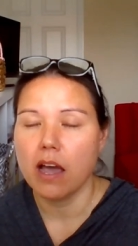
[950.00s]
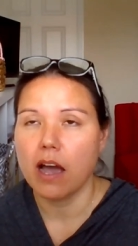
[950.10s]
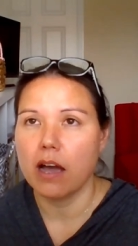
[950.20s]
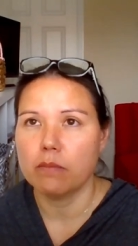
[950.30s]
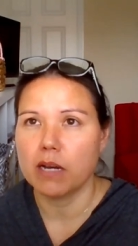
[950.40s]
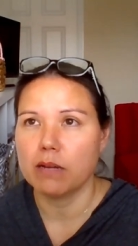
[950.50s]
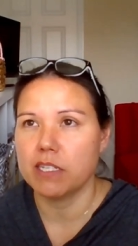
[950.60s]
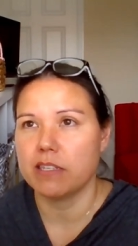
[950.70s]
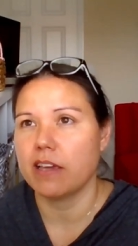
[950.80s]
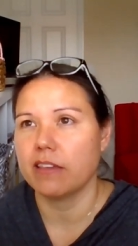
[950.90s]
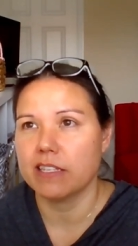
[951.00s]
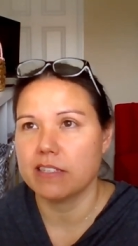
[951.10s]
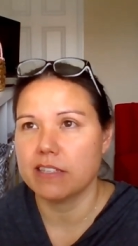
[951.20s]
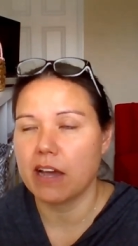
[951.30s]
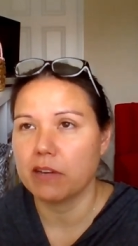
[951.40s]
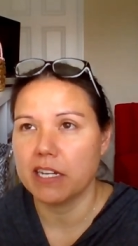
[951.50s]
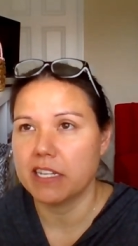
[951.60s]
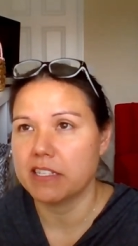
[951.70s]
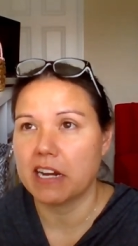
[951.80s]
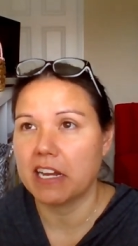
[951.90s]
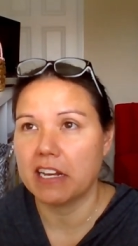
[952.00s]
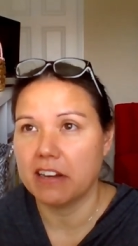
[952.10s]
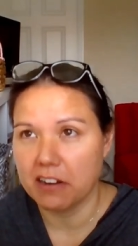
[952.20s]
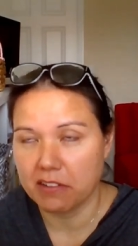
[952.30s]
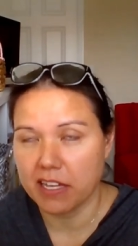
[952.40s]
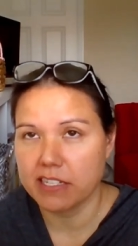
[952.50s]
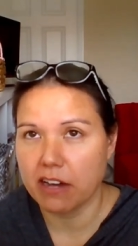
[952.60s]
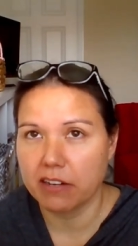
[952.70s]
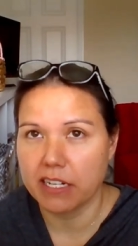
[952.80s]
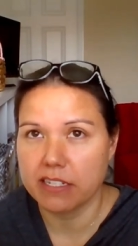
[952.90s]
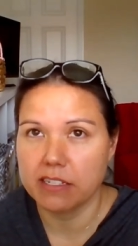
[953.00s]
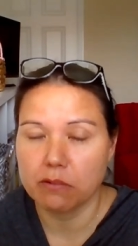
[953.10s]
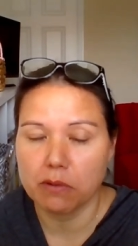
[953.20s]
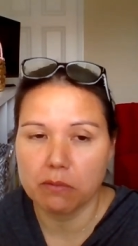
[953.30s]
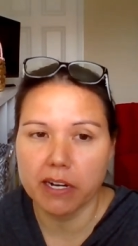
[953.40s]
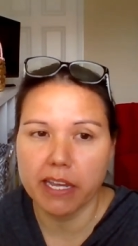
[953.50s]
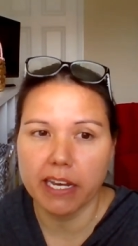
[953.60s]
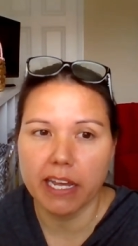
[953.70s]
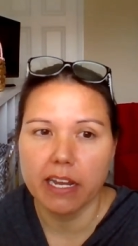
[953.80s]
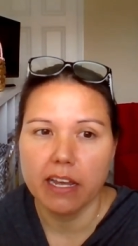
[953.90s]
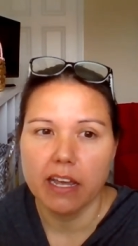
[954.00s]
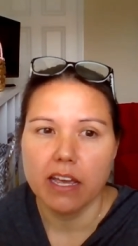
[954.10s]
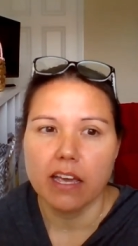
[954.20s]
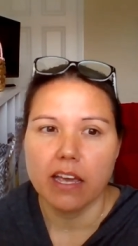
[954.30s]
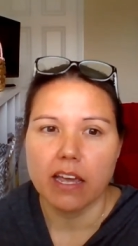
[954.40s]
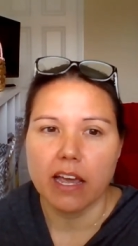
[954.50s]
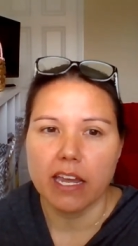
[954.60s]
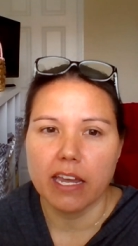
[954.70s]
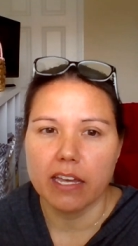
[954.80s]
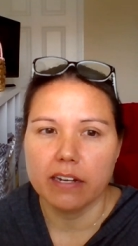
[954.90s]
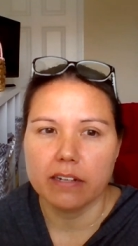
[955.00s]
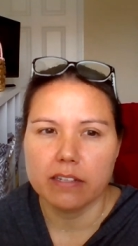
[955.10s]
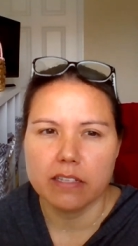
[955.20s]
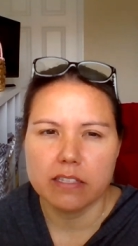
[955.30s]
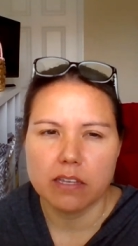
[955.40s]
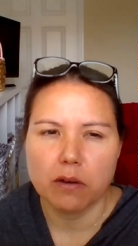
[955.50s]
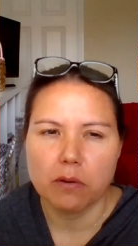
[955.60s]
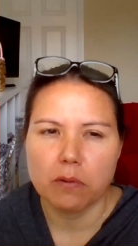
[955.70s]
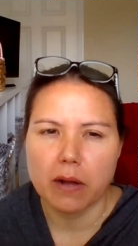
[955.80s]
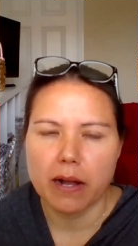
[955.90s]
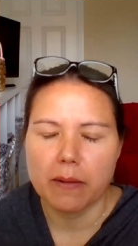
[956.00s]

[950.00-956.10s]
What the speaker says: I'm just saying this is how it is, and I didn't know that's how it is till we were in it. And so,